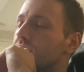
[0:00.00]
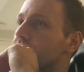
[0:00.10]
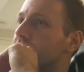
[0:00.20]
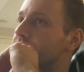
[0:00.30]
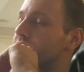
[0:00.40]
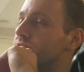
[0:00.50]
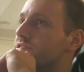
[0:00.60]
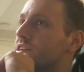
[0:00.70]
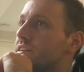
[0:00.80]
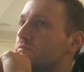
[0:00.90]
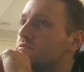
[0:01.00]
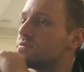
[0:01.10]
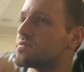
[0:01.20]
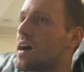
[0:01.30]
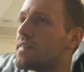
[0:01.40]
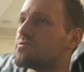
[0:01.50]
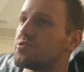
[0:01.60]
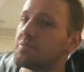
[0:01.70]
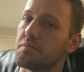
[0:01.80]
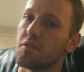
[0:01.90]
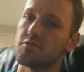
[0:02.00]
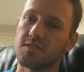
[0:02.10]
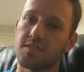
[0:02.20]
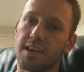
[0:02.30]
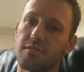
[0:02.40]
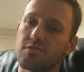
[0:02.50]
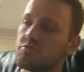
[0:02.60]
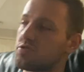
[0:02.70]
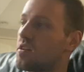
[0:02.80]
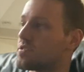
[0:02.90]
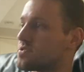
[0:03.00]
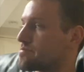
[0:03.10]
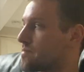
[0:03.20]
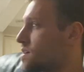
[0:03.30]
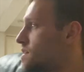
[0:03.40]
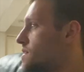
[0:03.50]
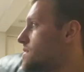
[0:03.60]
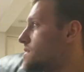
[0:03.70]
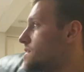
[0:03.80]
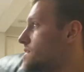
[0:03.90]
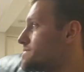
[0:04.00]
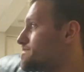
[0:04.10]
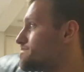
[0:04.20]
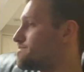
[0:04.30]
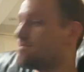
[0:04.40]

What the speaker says: TVA was live streaming most of the day, which was awesome. So